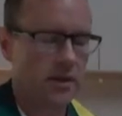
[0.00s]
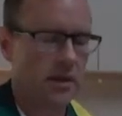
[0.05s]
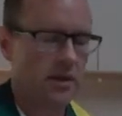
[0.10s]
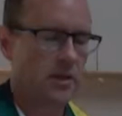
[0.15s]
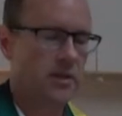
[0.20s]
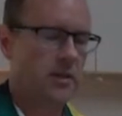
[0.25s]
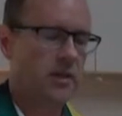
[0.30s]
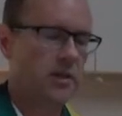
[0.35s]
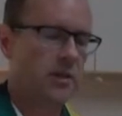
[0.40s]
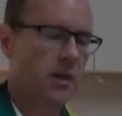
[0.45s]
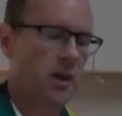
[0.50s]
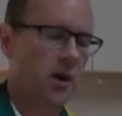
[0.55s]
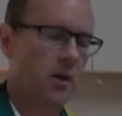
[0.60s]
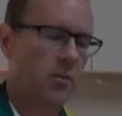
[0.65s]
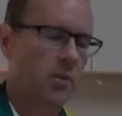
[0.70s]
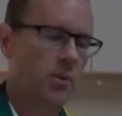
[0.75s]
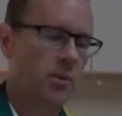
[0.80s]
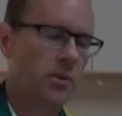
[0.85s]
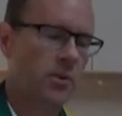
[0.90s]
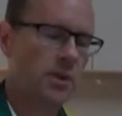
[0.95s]
his
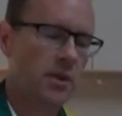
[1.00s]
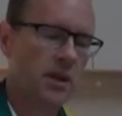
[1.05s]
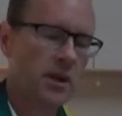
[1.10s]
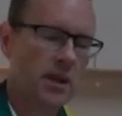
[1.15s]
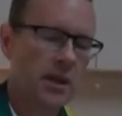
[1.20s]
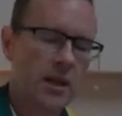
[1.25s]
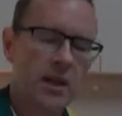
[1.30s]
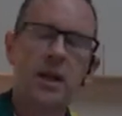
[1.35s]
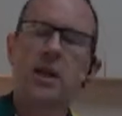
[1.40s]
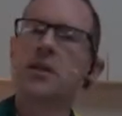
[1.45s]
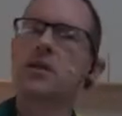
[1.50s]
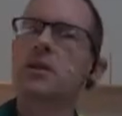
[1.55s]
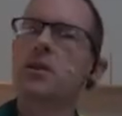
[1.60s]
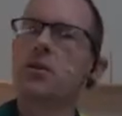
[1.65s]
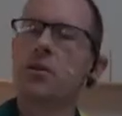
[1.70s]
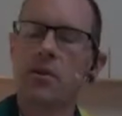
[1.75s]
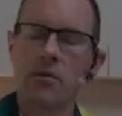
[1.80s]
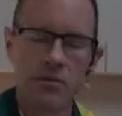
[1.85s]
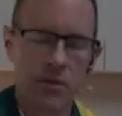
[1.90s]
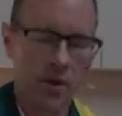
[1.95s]
disciples is a
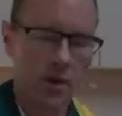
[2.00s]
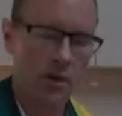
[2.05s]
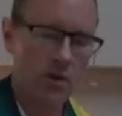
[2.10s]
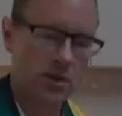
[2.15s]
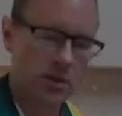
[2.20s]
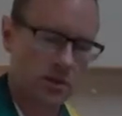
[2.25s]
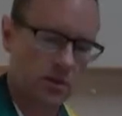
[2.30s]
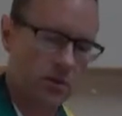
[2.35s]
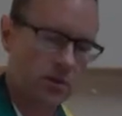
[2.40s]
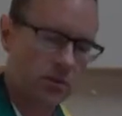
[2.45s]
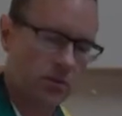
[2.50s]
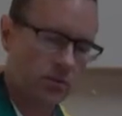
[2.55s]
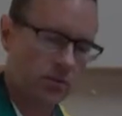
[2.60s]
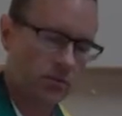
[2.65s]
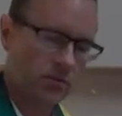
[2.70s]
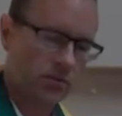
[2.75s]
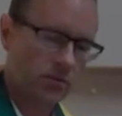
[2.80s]
reversal,